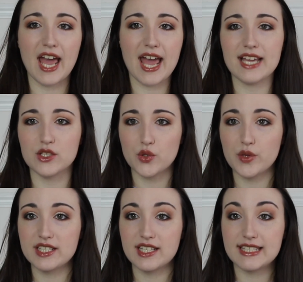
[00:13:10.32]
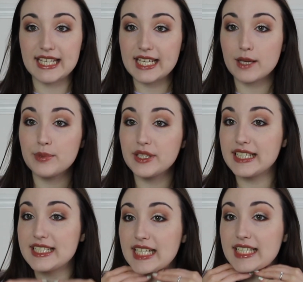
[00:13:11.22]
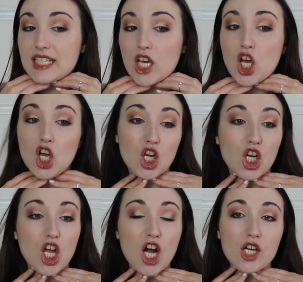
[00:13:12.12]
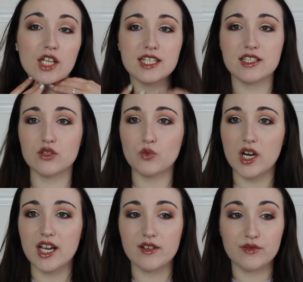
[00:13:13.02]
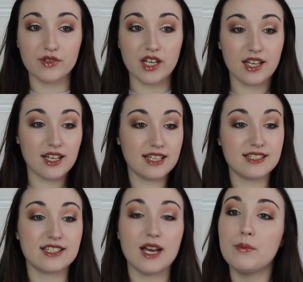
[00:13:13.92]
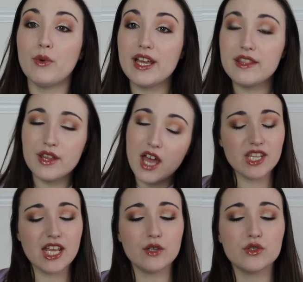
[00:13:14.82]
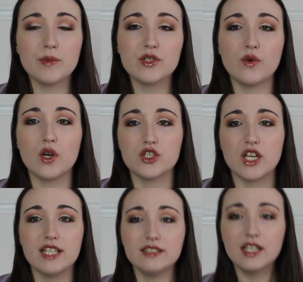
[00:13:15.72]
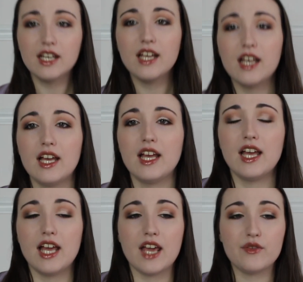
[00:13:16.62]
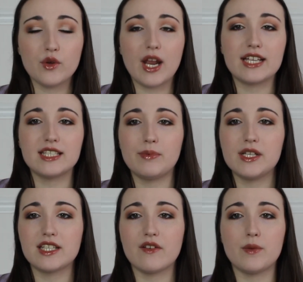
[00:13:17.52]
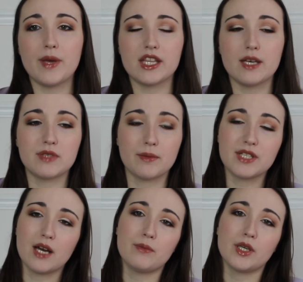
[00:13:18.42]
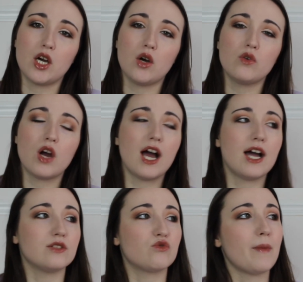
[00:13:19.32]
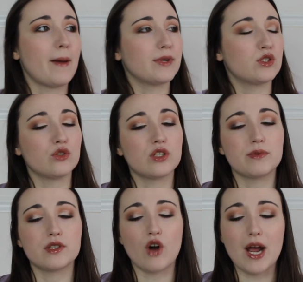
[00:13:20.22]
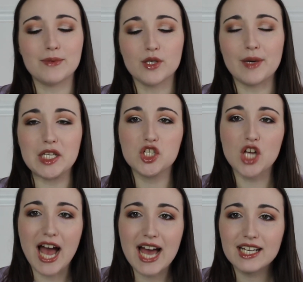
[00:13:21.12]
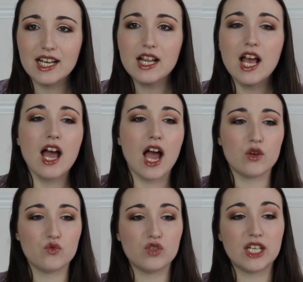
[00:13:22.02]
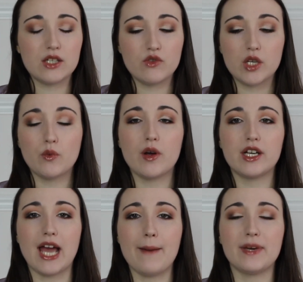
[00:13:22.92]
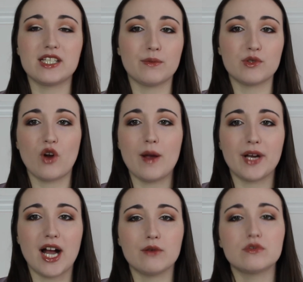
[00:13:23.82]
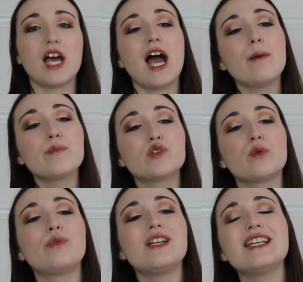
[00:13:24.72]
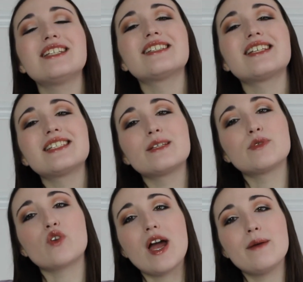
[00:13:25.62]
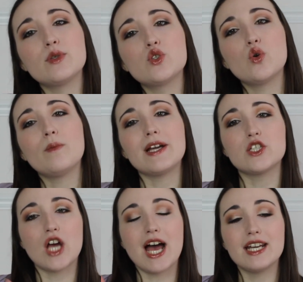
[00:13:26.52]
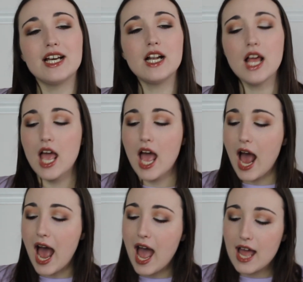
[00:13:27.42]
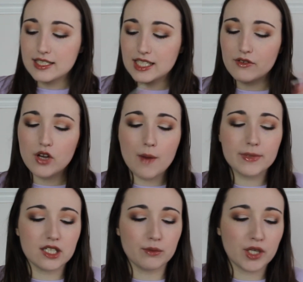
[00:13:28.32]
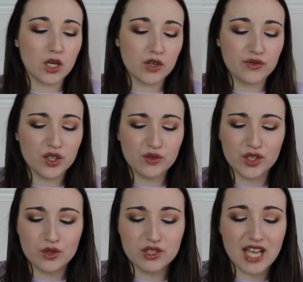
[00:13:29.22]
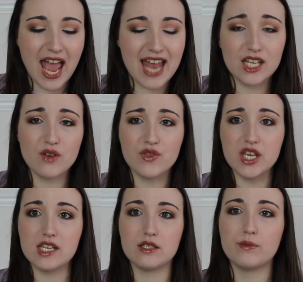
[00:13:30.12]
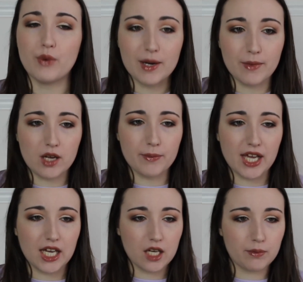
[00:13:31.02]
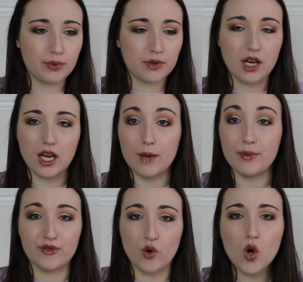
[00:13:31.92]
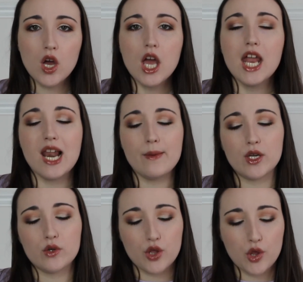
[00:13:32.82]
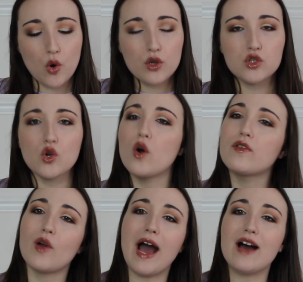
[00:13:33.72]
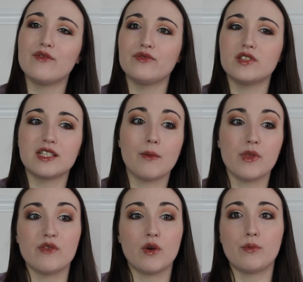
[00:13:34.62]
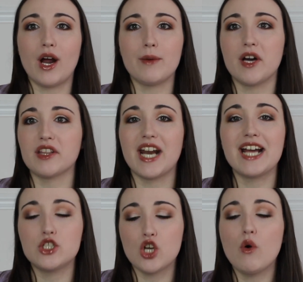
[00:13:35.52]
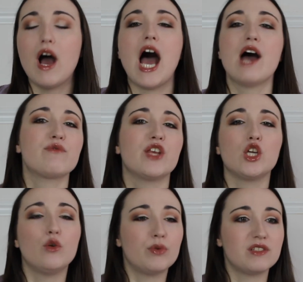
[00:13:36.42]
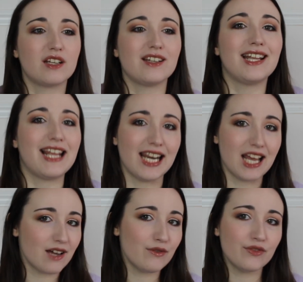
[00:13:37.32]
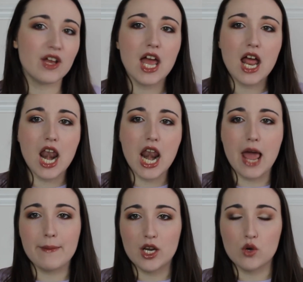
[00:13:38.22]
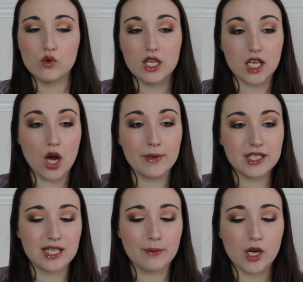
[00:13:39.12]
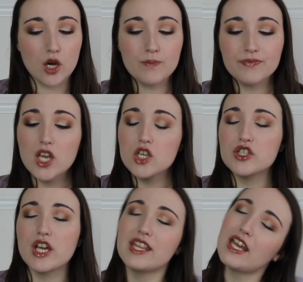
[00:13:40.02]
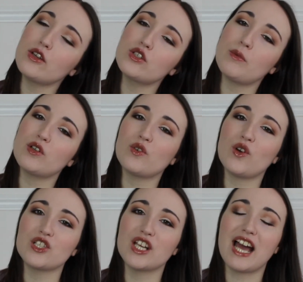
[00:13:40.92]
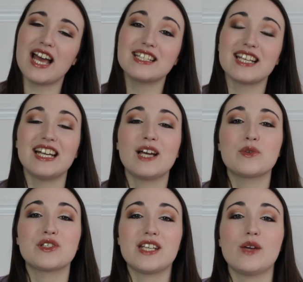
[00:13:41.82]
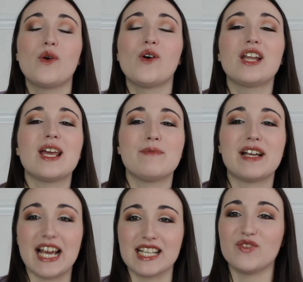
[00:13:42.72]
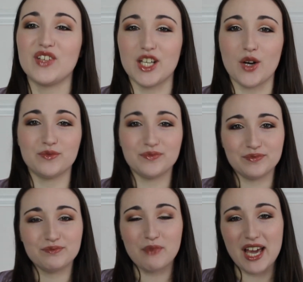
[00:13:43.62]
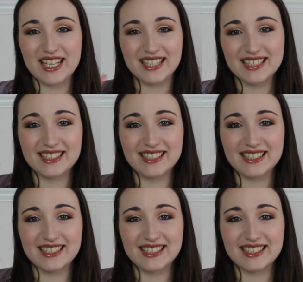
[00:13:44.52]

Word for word: Okay, so this is the completed look. This is what I've uh, ended up with. Thank you so much for watching. If you liked it, please give it a big thumbs up down below and remember to subscribe to my channel. I really, really want to get my subscriber count up, so please subscribe to my channel. And leave a comment down below if you've used any of these Primark makeup uh, before. Let me know your thoughts or if you have something from Primark that I don't have that you particularly love. Let me know in the comments down below. So yeah, thank you so much for watching guys and I will see you all in my next video. Bye!